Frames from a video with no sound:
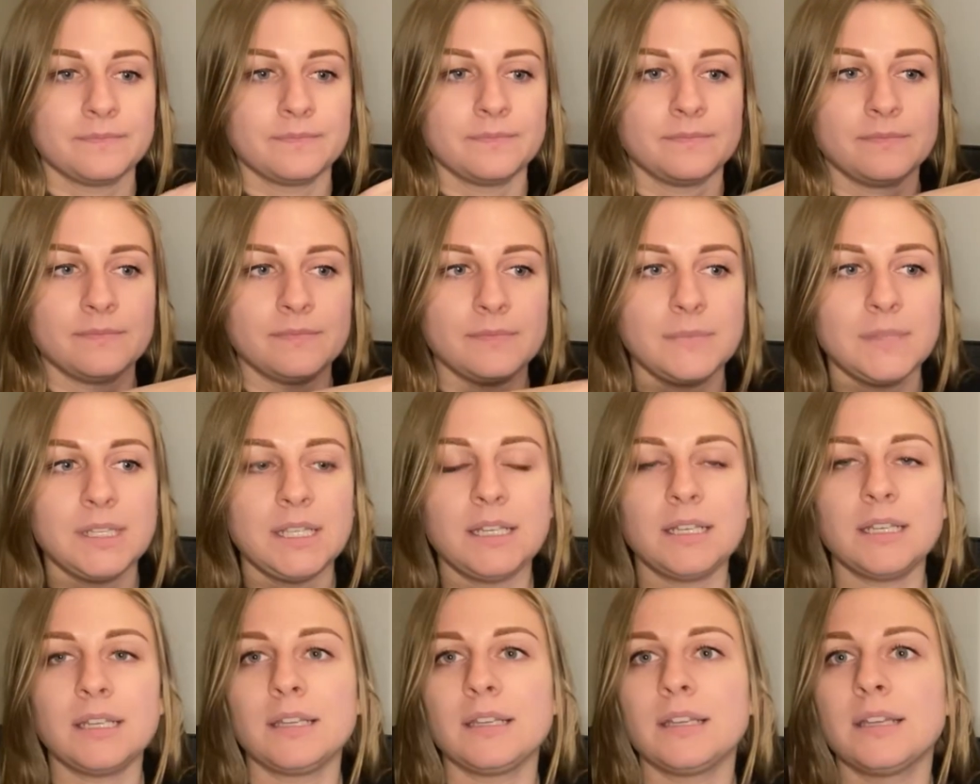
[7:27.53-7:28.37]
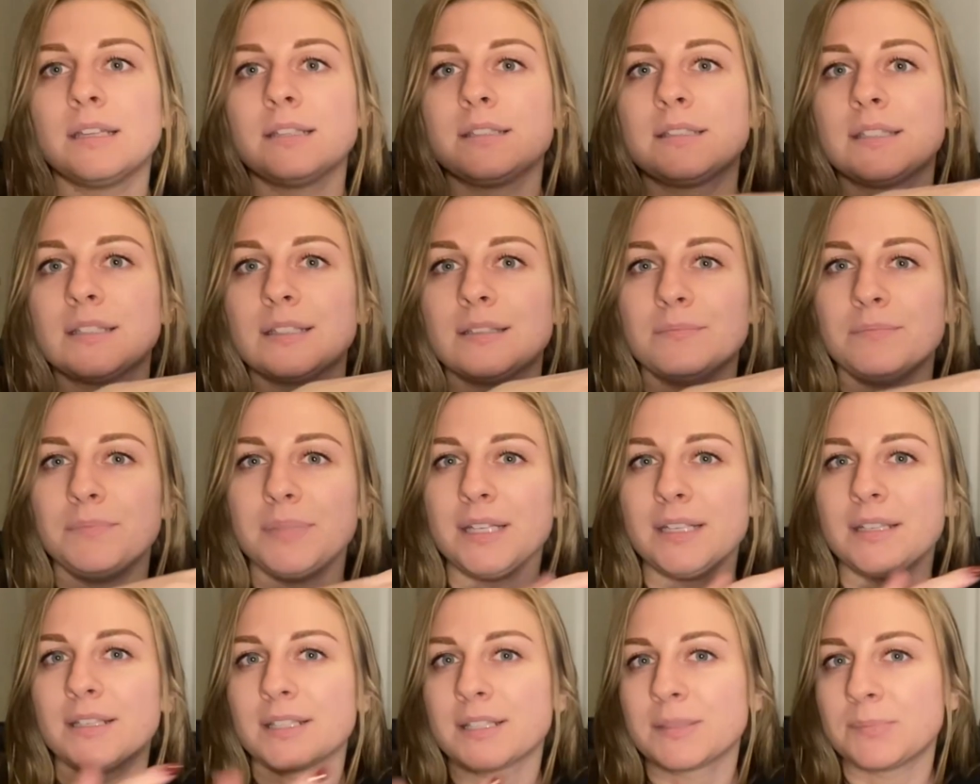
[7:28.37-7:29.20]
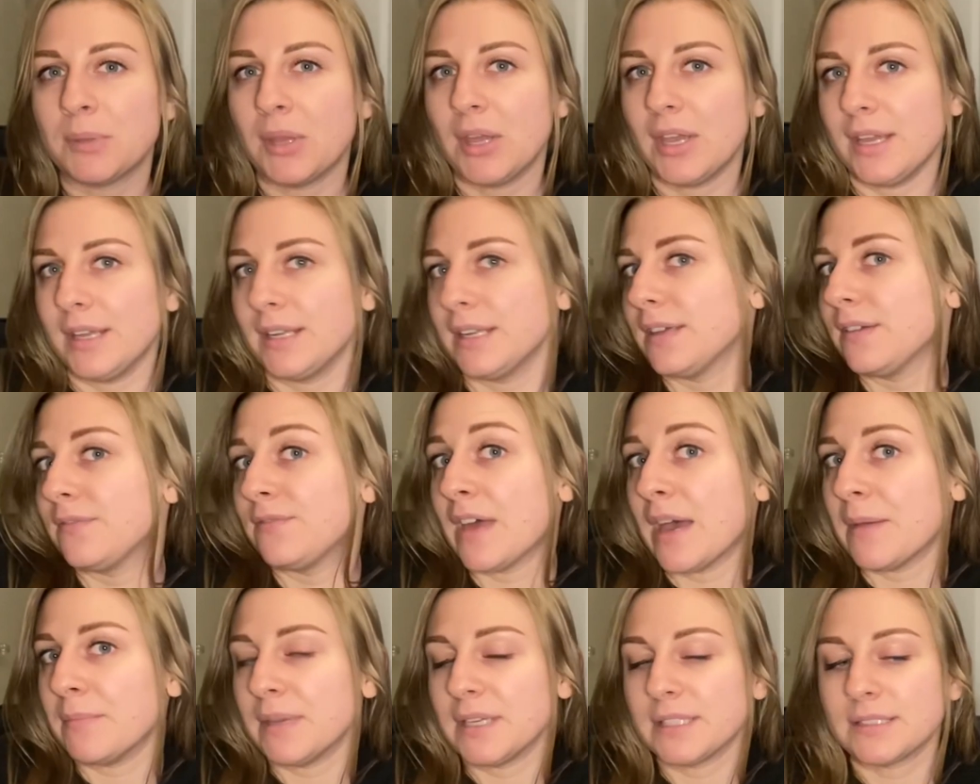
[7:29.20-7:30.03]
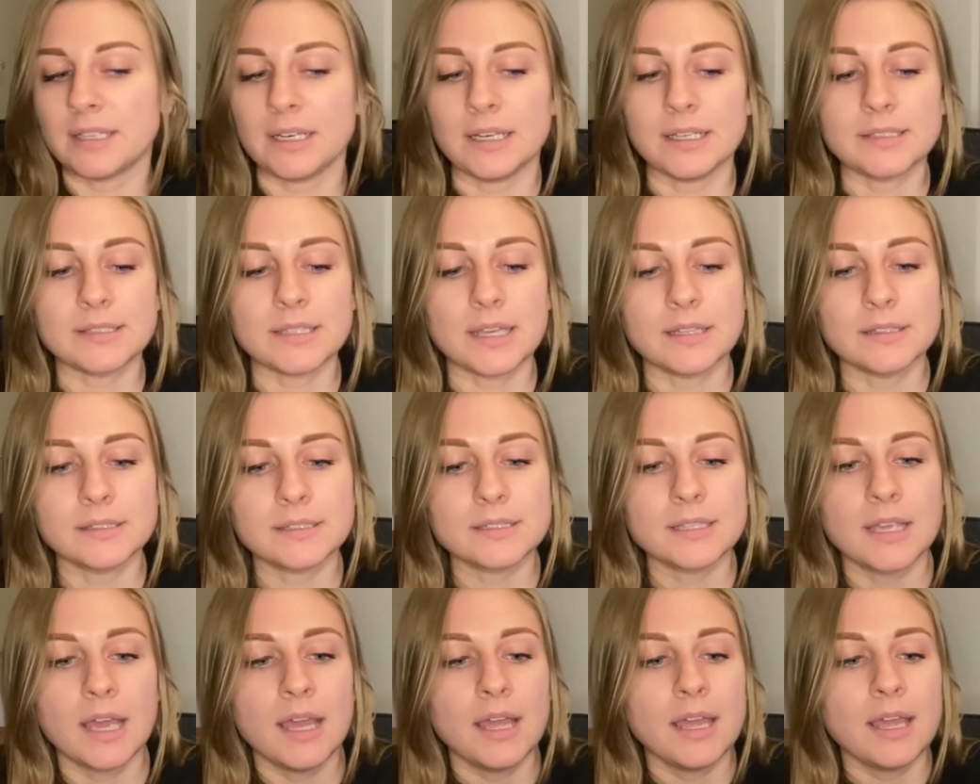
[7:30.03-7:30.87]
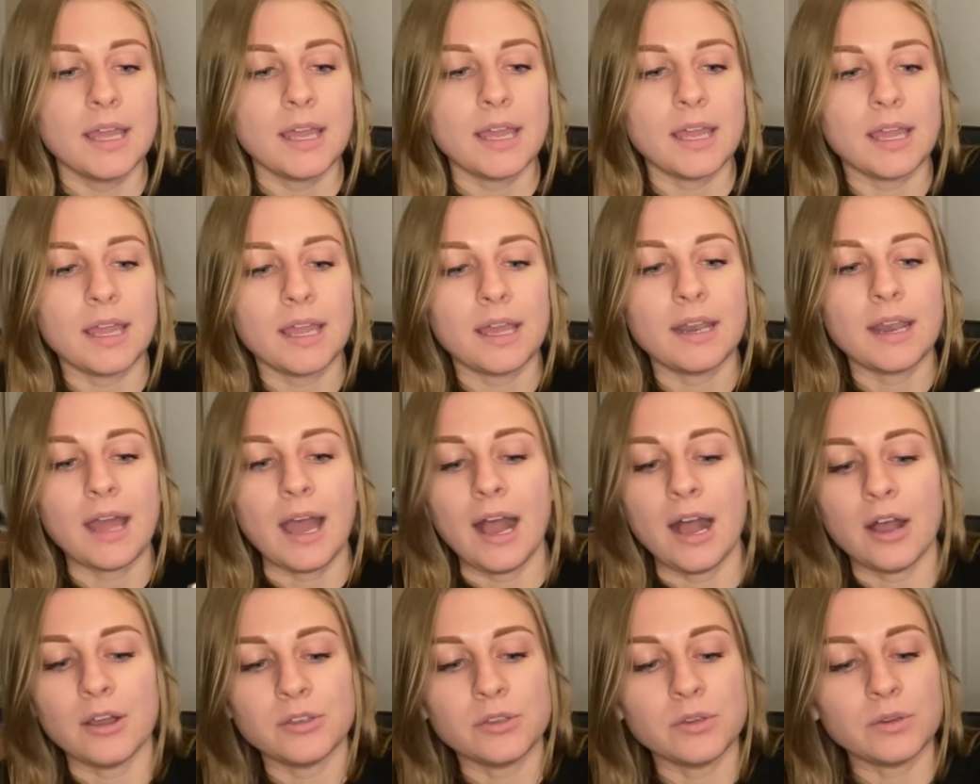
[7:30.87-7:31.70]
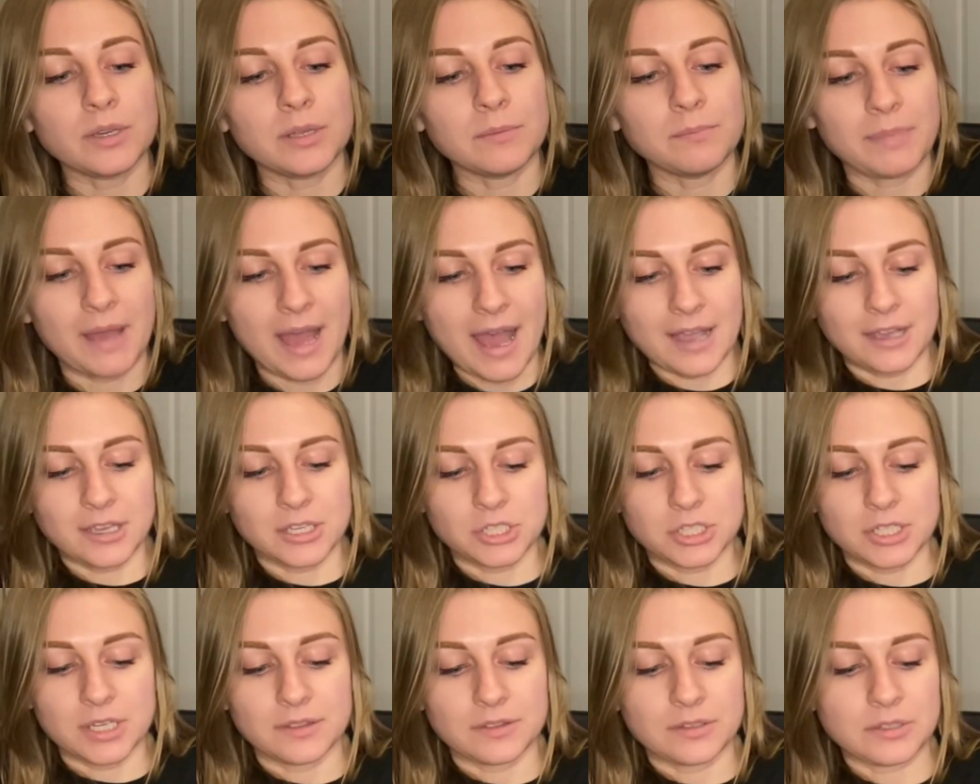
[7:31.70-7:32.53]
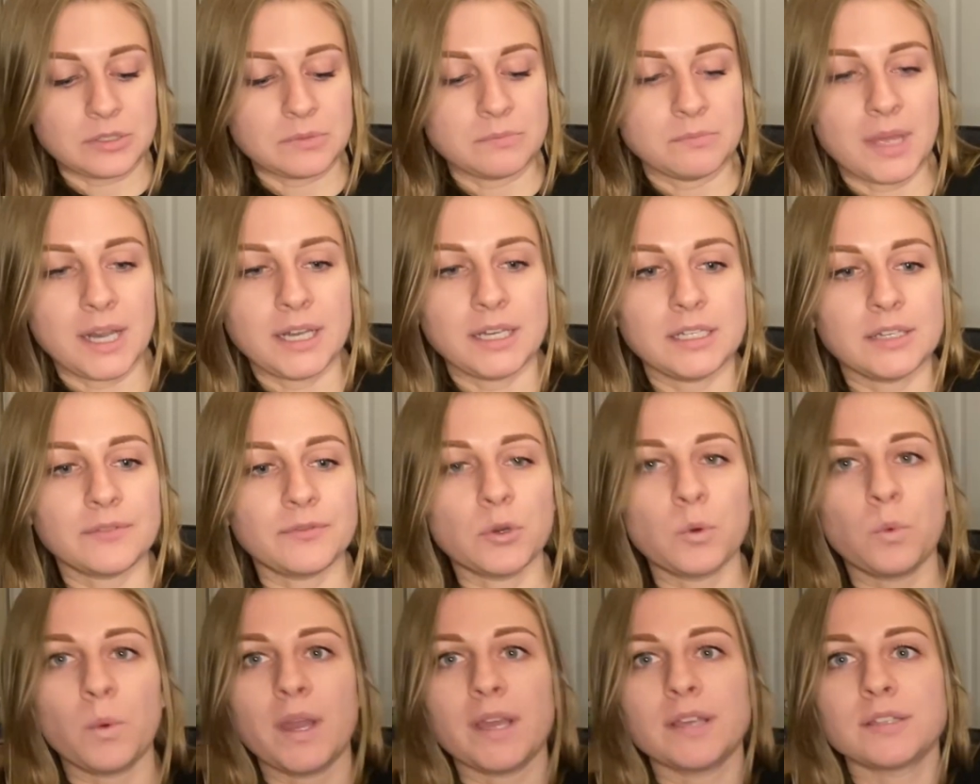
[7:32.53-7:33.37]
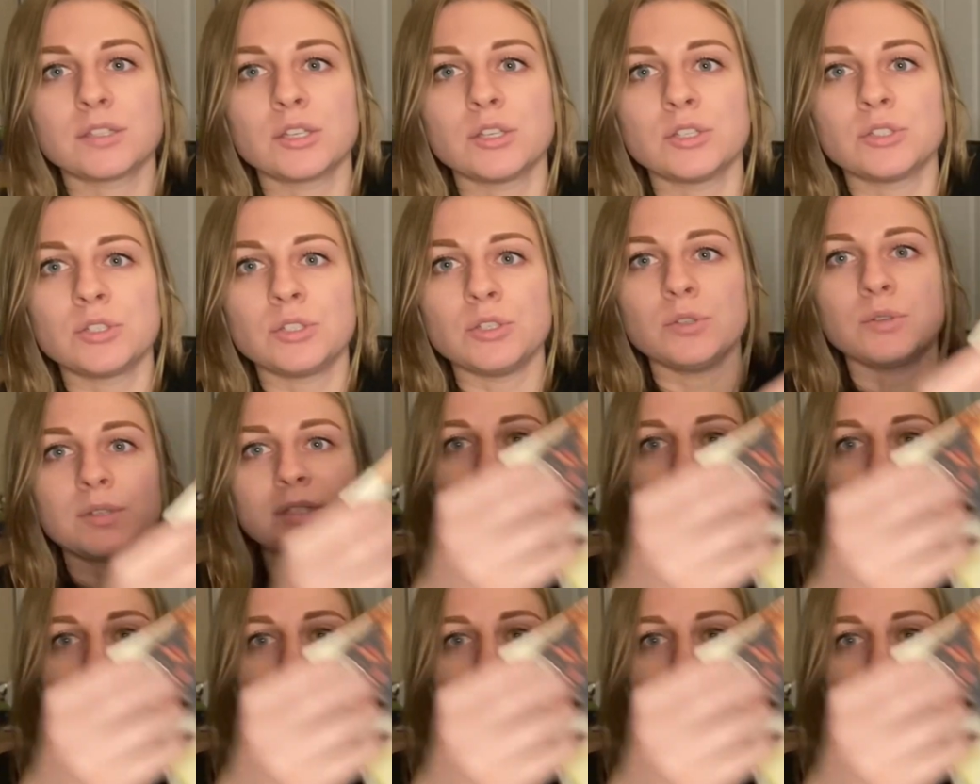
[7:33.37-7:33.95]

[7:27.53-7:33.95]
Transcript: needing it to be displayed, if that makes any sense. And how you can package it, there's many different ways. So you could